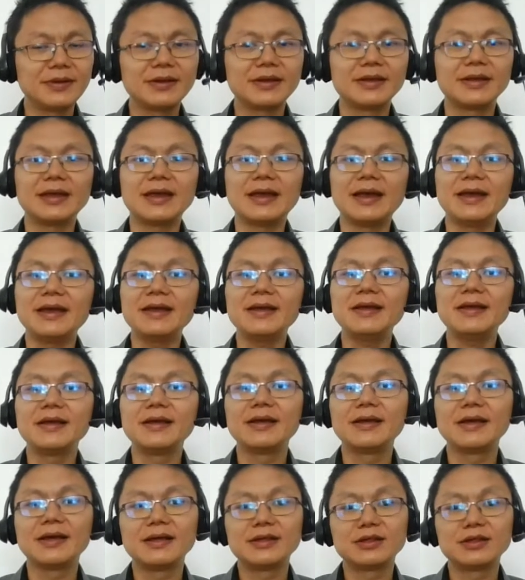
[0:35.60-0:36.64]
Okay,
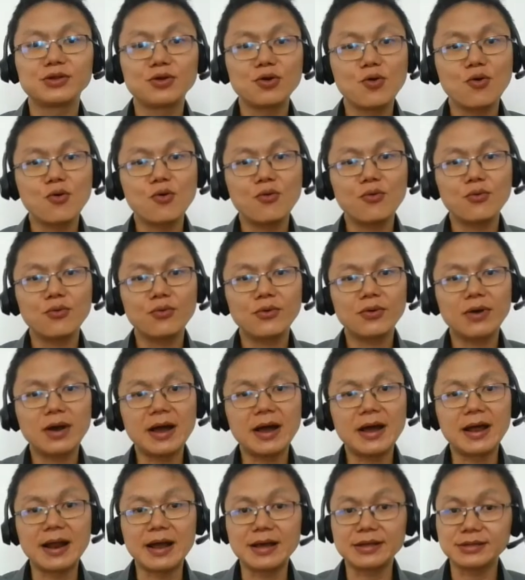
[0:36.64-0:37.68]
so
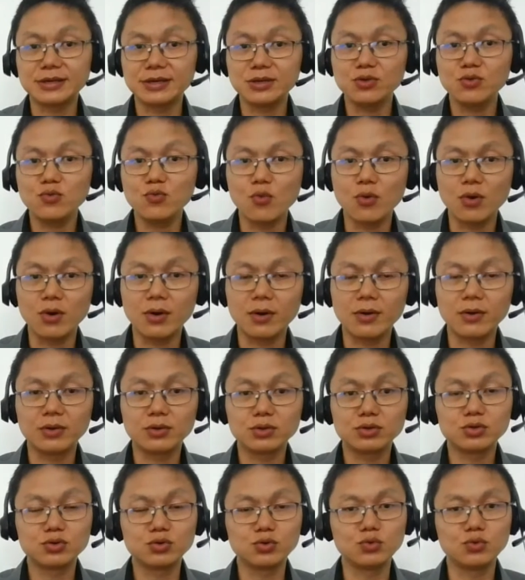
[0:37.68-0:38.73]
I ask them
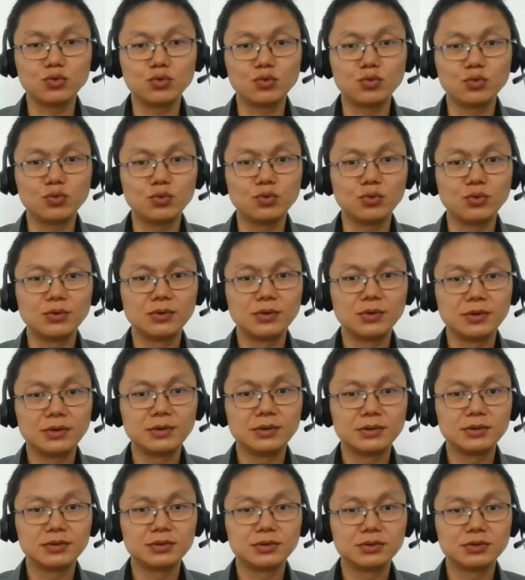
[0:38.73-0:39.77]
to
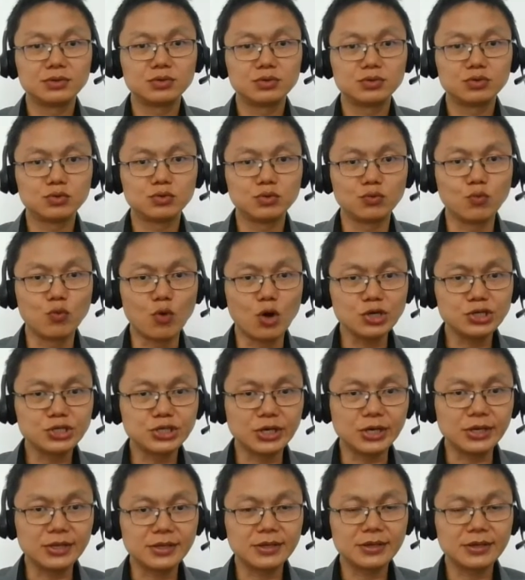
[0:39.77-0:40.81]
to watch
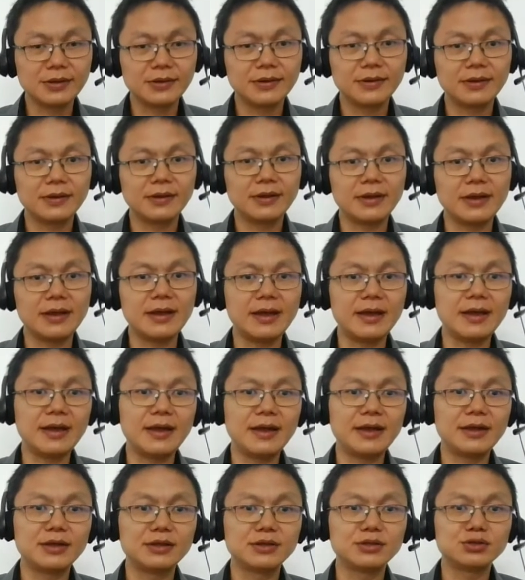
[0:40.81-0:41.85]
it
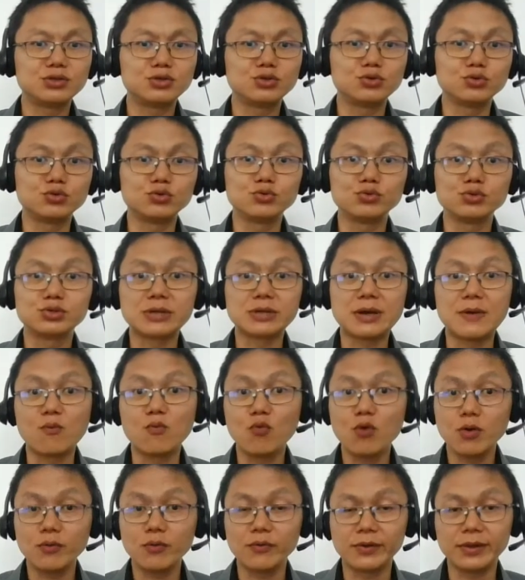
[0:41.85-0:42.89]
and to do some
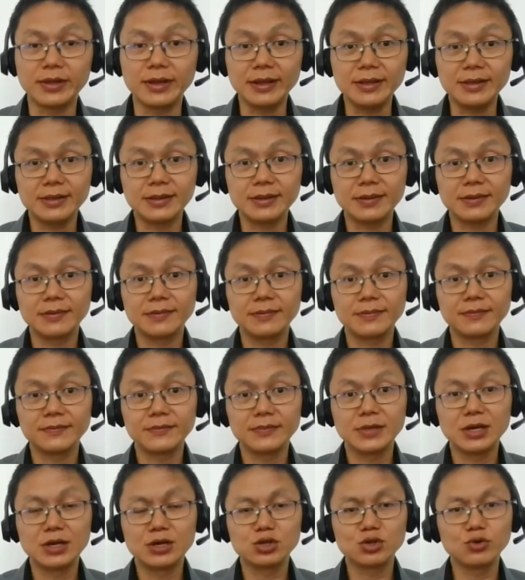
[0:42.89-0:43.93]
work with it.
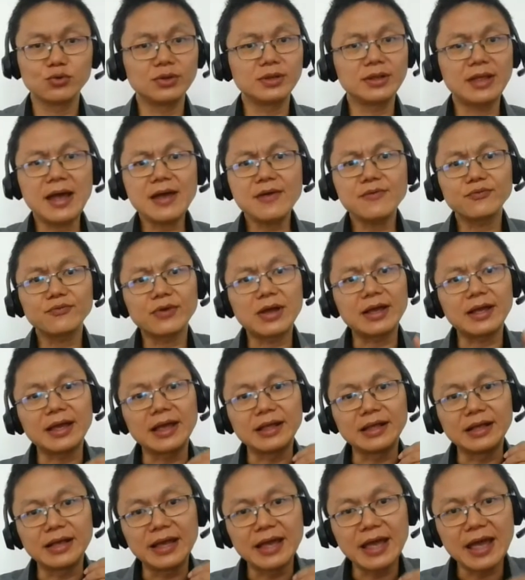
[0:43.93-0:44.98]
So in that way, I
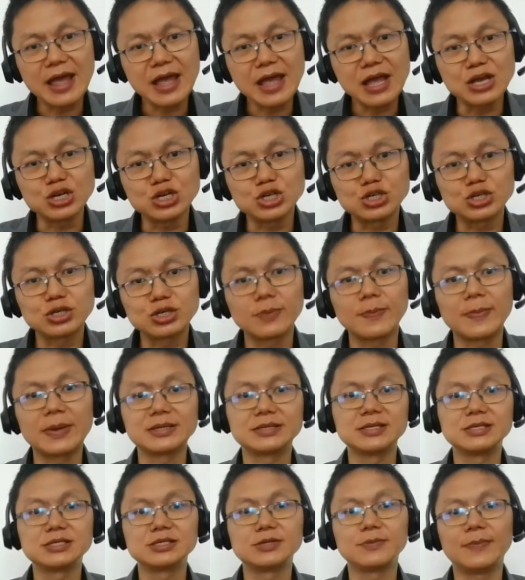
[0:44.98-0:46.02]
can engage the
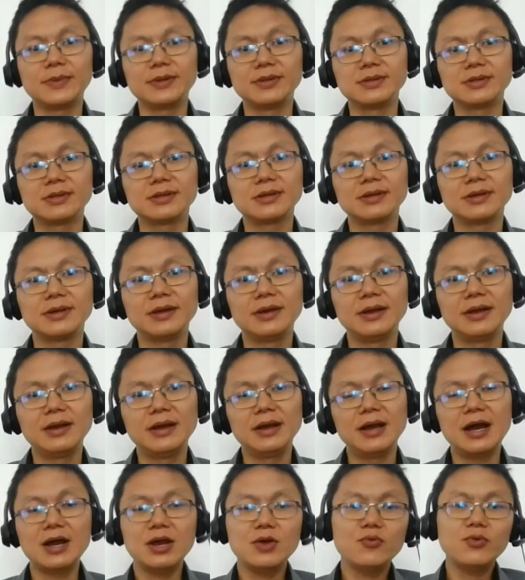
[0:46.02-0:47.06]
participants.
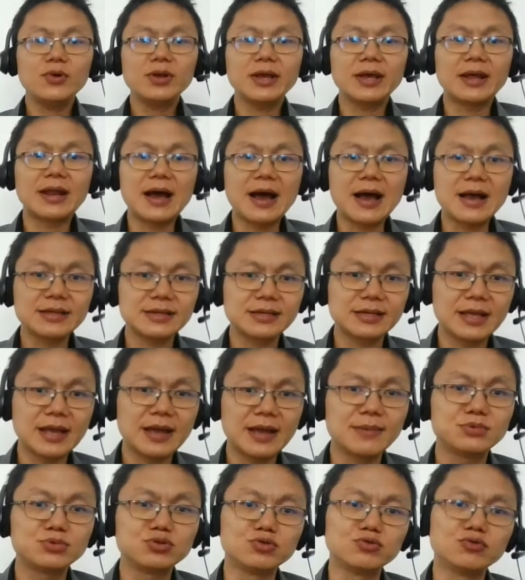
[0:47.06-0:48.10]
I even can ask
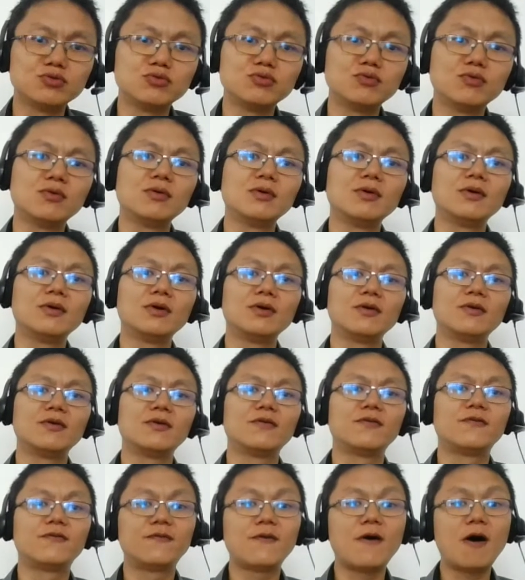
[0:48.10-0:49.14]
them to
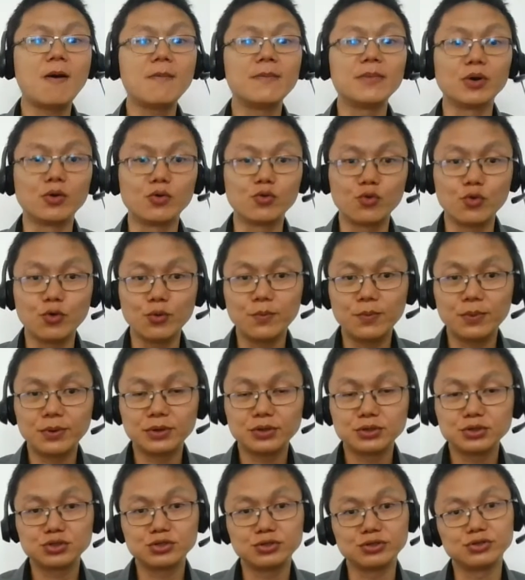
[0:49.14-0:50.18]
form a group
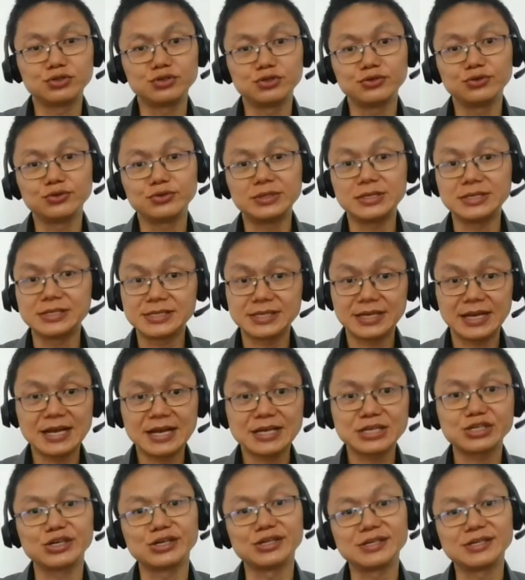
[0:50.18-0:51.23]
to do
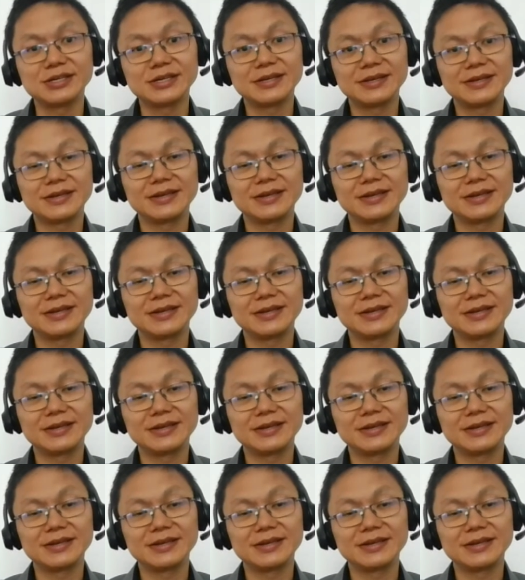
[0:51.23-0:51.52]
discussions.